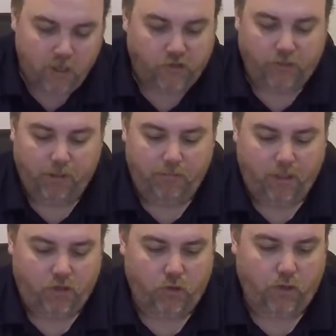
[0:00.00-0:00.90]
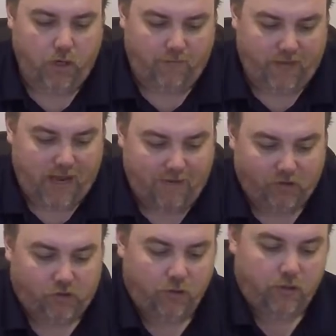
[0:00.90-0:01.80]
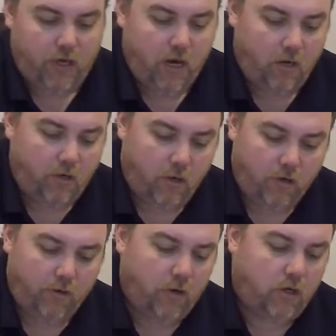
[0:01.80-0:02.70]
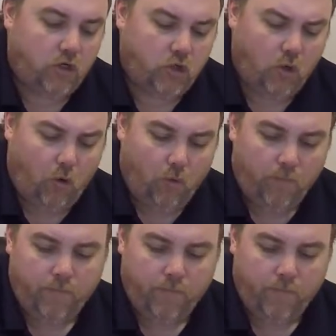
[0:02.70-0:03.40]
Some of them may trigger if they have a certain character under their control.